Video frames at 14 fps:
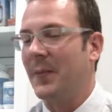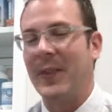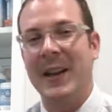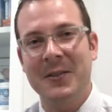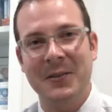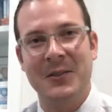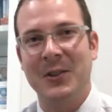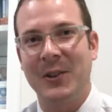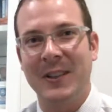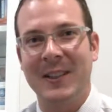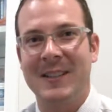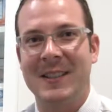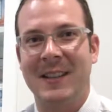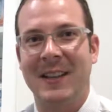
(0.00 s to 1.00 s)
Thanks for
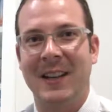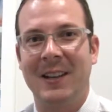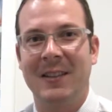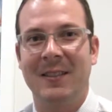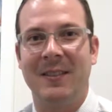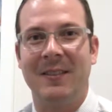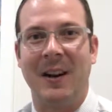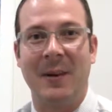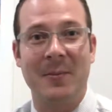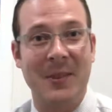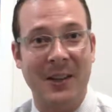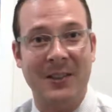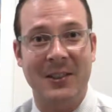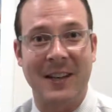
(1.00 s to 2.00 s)
joining us again. I'm
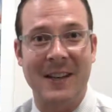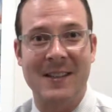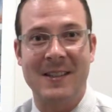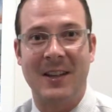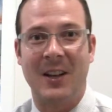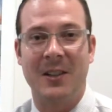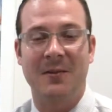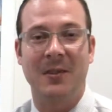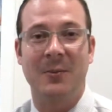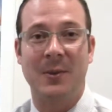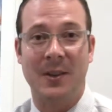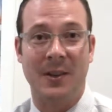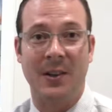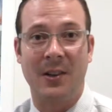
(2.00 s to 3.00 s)
Dr. Casey Oliver
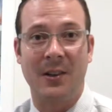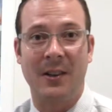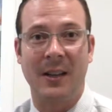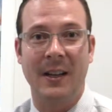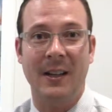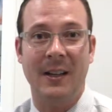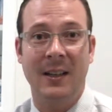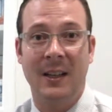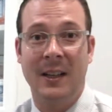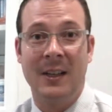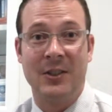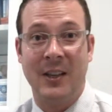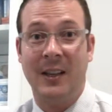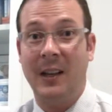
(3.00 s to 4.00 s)
with the NeuroClinic.
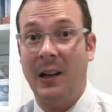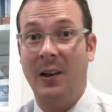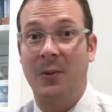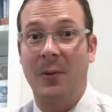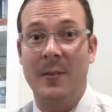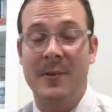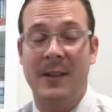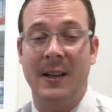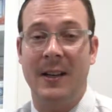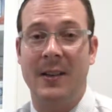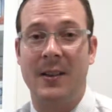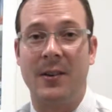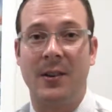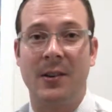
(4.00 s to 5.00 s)
Check out our website
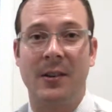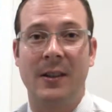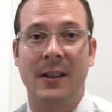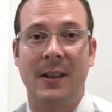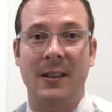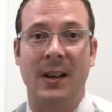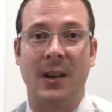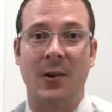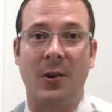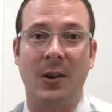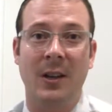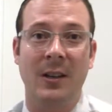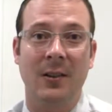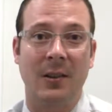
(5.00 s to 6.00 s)
at
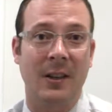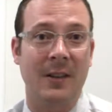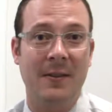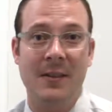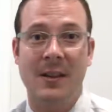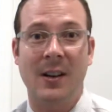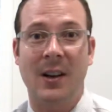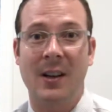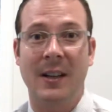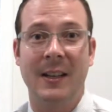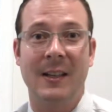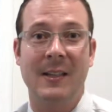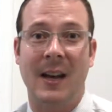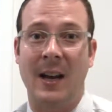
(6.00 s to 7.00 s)
theneuroclinic.org or give us a call
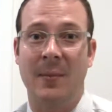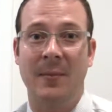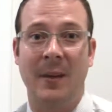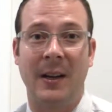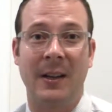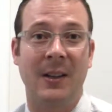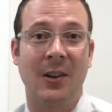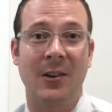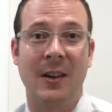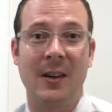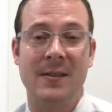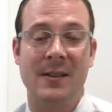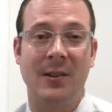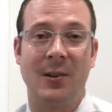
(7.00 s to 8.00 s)
anytime, area code
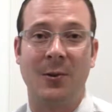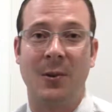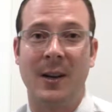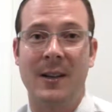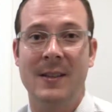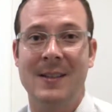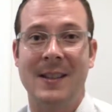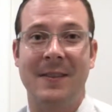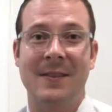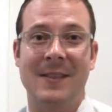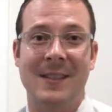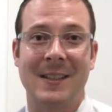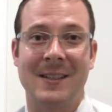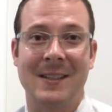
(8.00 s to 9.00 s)

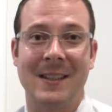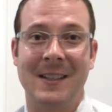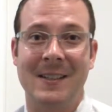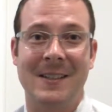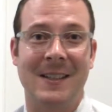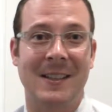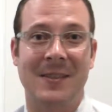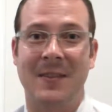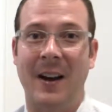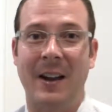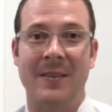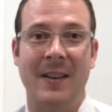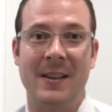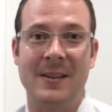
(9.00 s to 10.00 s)

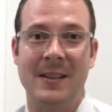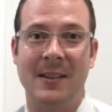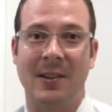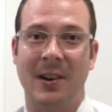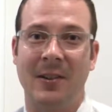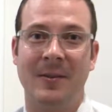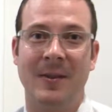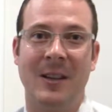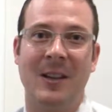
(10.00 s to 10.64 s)
801-766-6580.